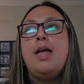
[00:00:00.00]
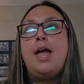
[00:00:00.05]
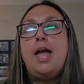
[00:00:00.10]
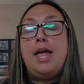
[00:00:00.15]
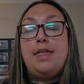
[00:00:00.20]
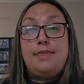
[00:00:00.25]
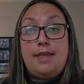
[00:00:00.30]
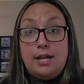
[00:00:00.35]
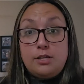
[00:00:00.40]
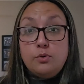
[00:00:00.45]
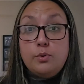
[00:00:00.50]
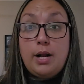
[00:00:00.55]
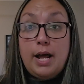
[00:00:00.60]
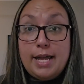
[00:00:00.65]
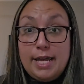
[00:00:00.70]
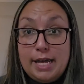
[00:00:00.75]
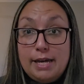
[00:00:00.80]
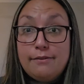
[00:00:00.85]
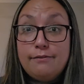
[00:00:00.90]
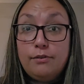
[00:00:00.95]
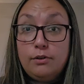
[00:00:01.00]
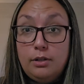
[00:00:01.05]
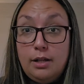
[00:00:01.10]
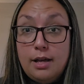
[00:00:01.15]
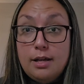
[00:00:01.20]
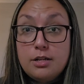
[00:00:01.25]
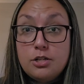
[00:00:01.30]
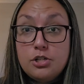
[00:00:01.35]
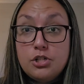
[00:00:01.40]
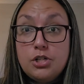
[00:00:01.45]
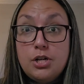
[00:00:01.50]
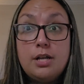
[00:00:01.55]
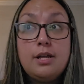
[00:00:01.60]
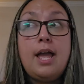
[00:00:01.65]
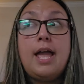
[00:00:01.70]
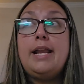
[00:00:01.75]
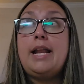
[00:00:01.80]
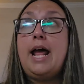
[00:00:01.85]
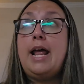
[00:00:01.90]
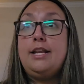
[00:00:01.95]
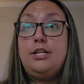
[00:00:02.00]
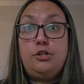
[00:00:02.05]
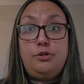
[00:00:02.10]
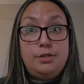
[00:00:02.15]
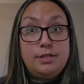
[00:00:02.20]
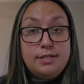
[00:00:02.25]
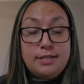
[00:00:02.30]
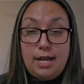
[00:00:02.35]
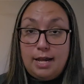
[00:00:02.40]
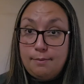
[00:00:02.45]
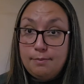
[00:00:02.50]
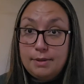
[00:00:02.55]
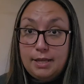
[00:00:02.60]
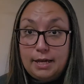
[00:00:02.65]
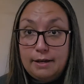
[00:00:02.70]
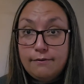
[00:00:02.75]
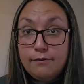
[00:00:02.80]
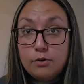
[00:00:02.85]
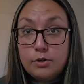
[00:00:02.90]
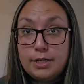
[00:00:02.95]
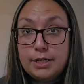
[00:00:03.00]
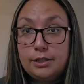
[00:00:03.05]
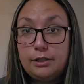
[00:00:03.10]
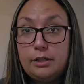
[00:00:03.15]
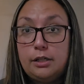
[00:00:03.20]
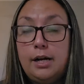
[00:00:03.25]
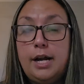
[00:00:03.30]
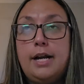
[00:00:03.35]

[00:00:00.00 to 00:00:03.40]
And that's what I eat for lunch. And I do the same thing for dinner.